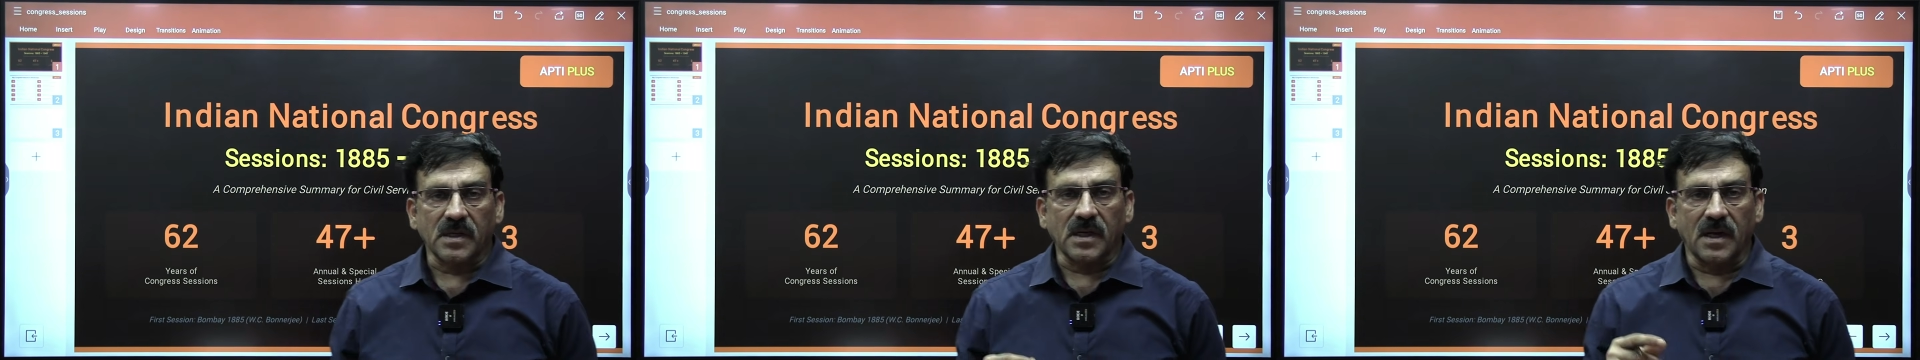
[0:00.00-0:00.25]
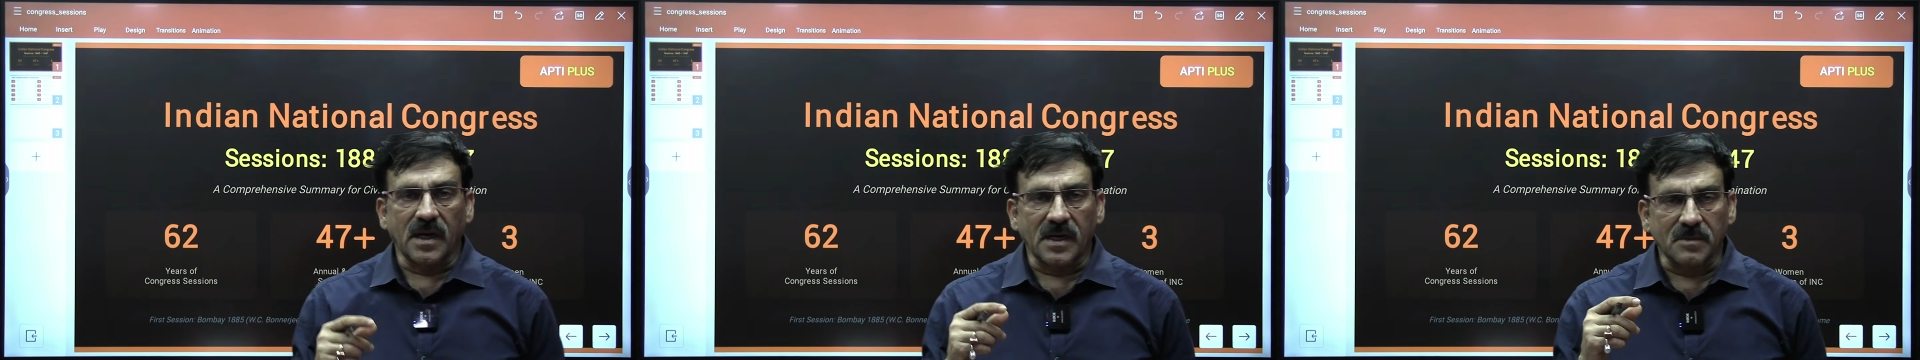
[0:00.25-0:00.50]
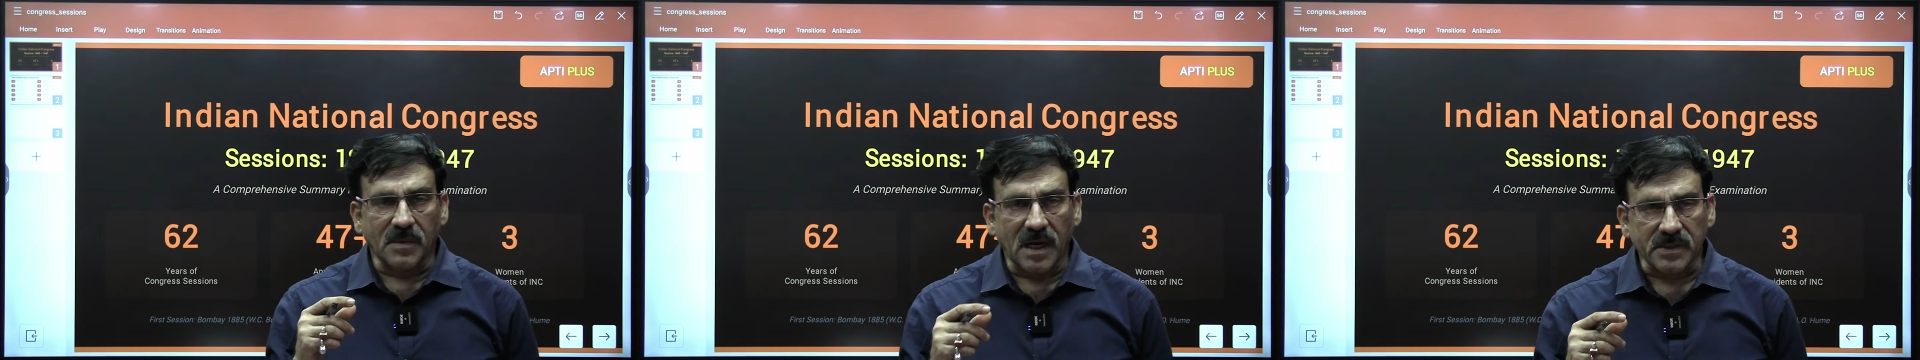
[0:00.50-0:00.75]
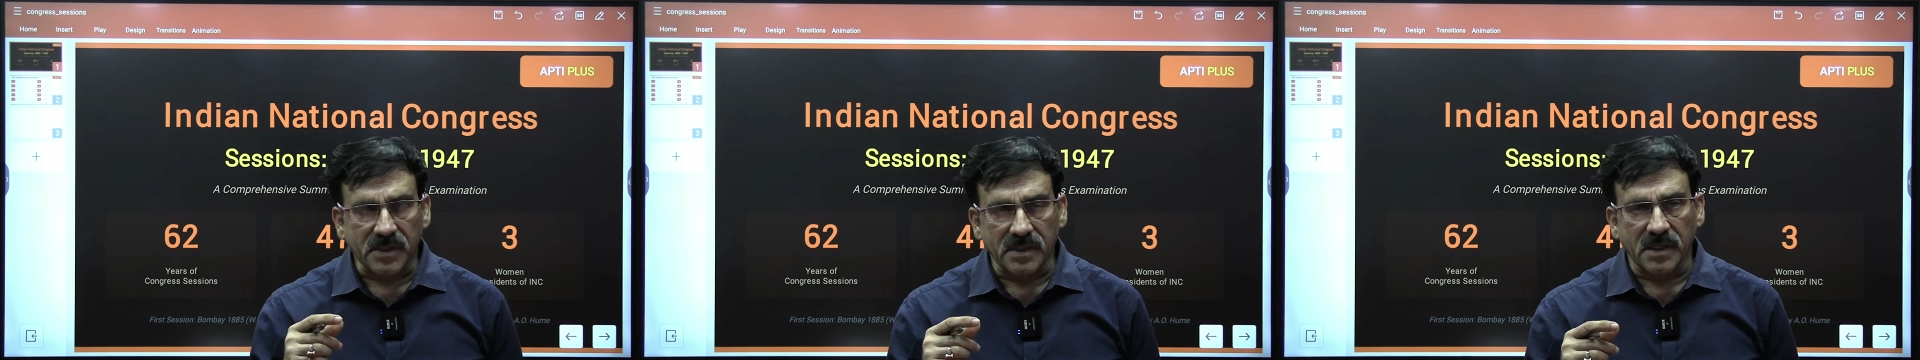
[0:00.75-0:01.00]
are the
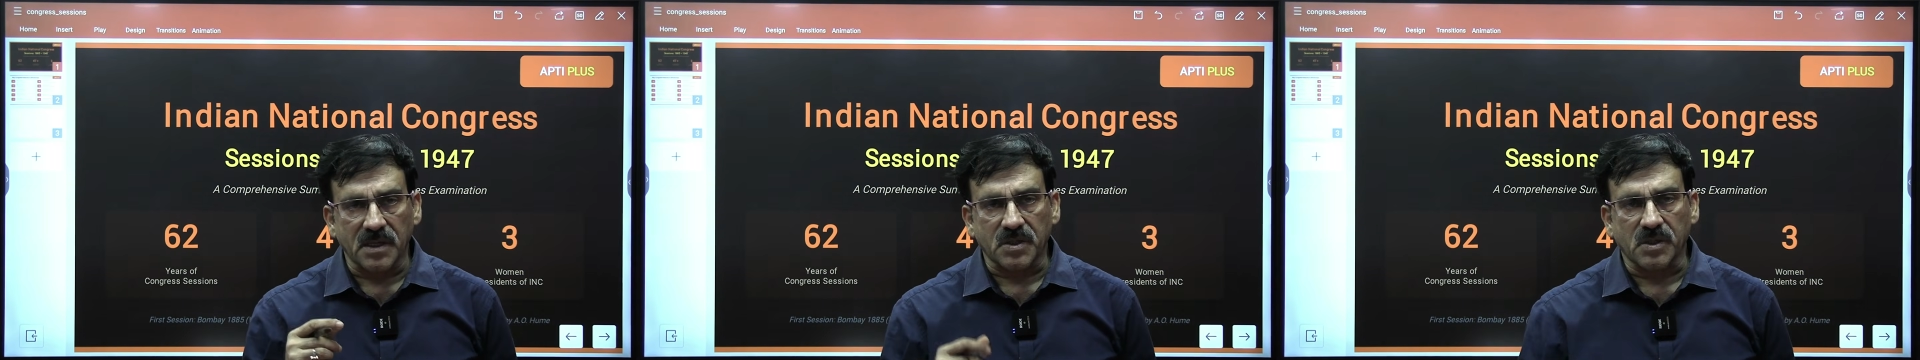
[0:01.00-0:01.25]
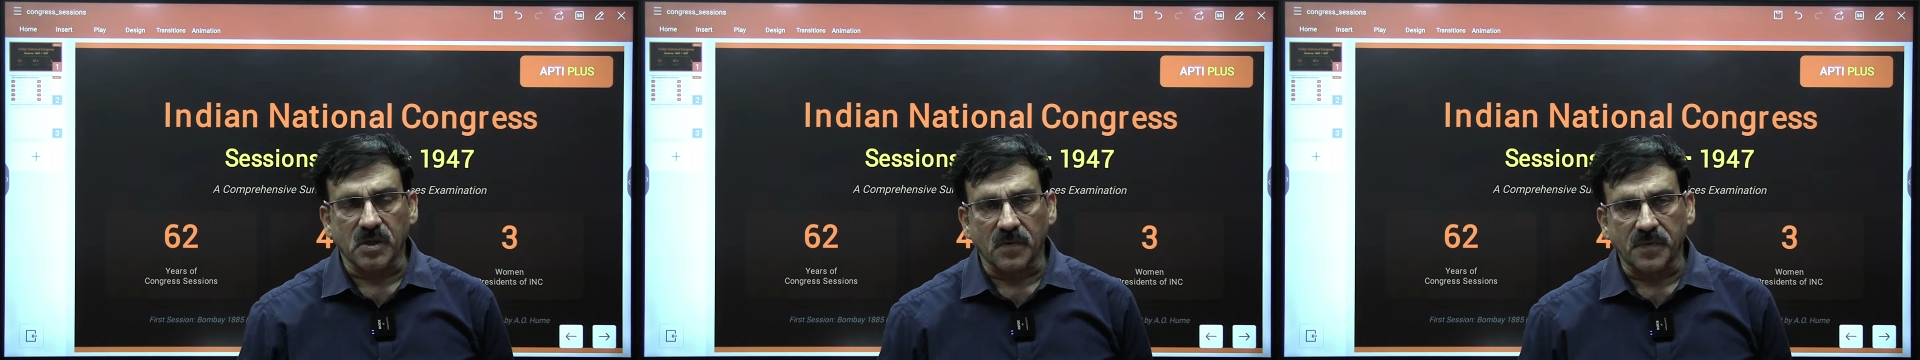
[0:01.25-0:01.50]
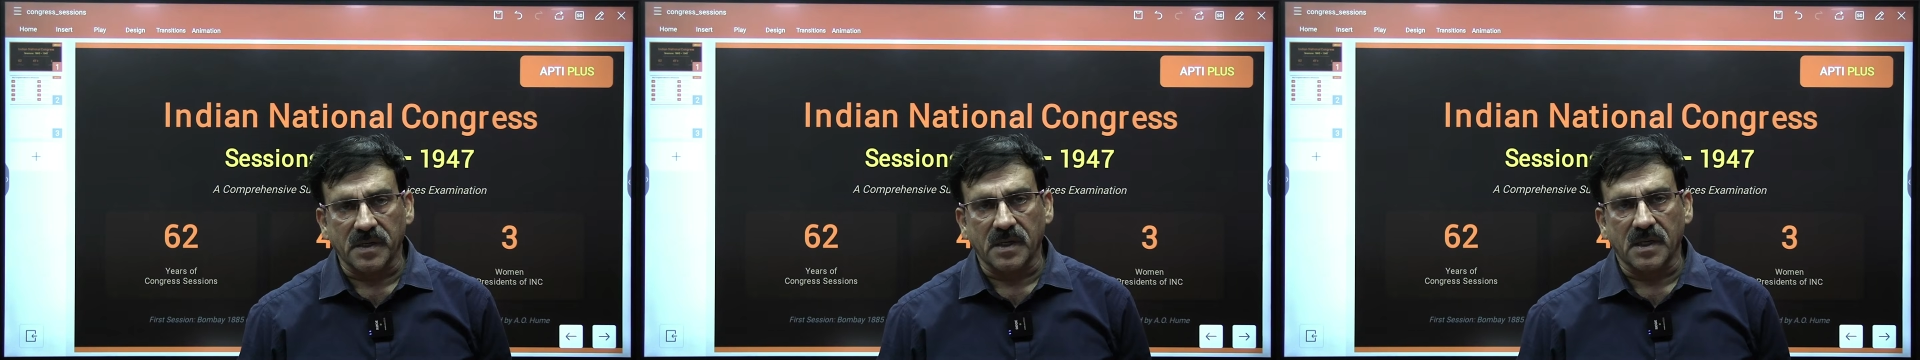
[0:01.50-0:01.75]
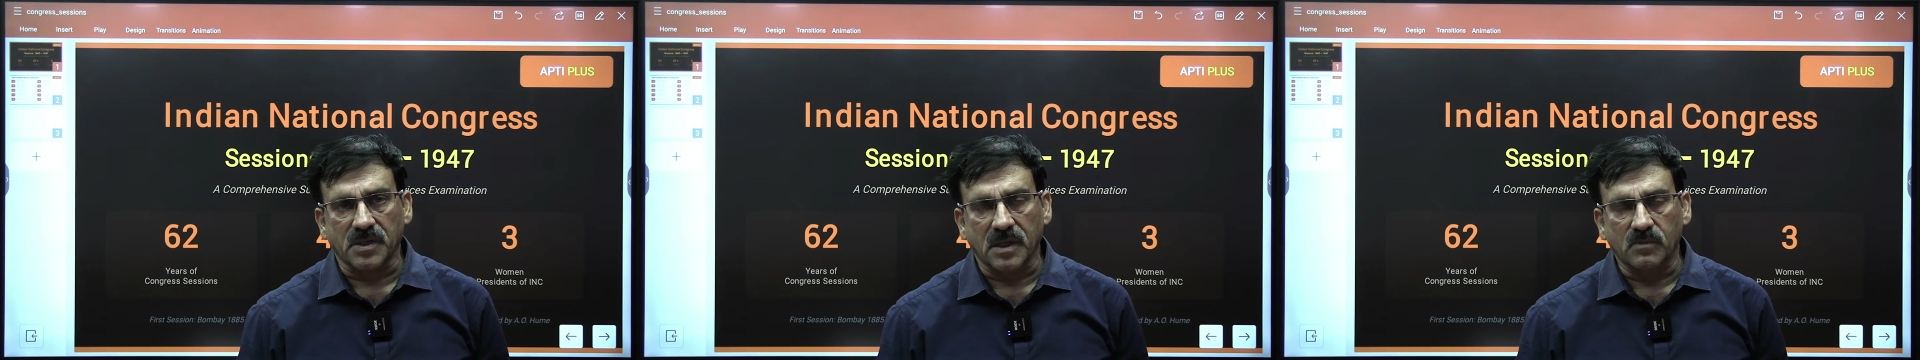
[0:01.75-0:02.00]
landmarks in the history of Indian
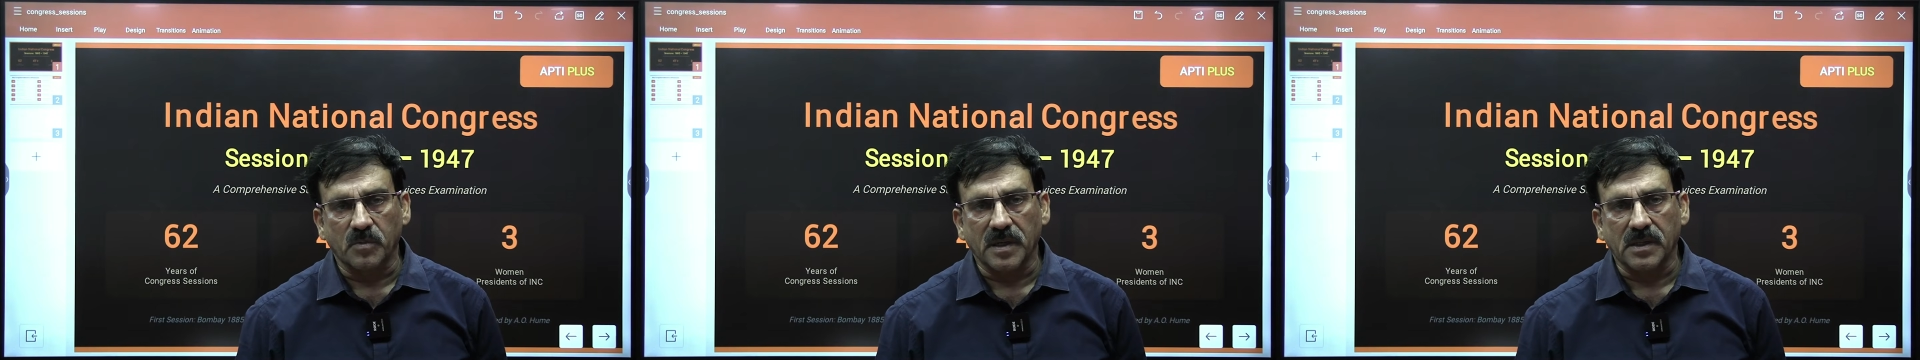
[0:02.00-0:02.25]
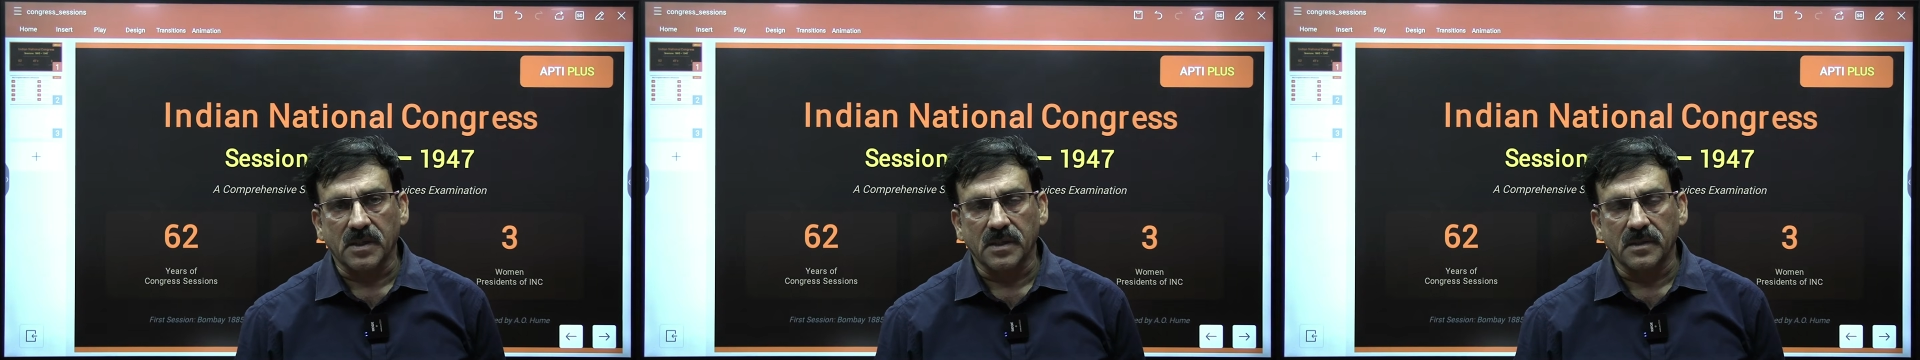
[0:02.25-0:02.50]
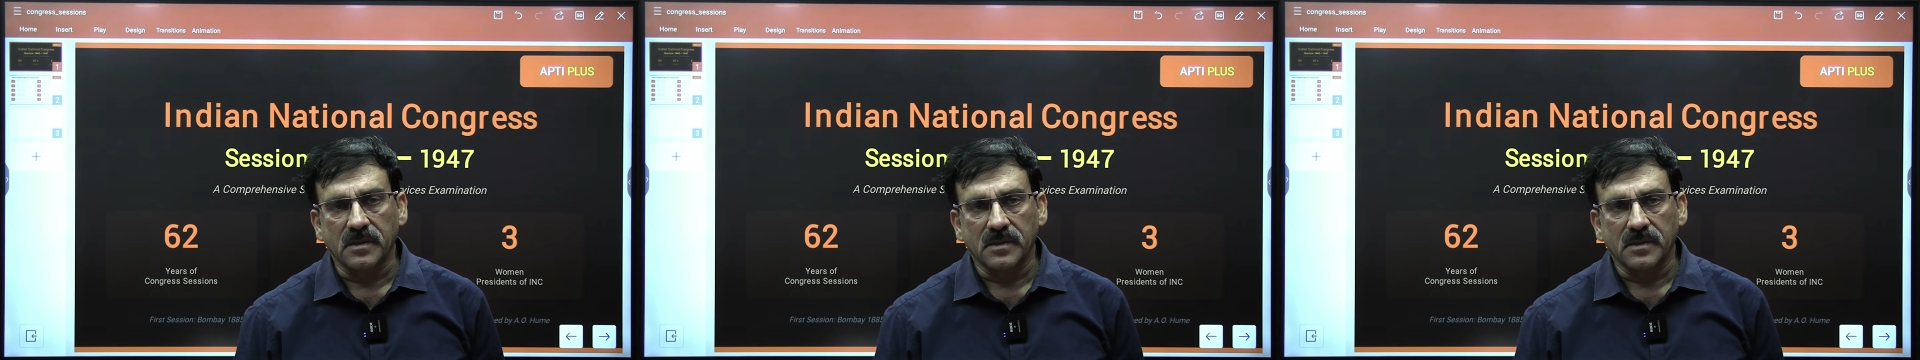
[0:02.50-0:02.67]
national movement.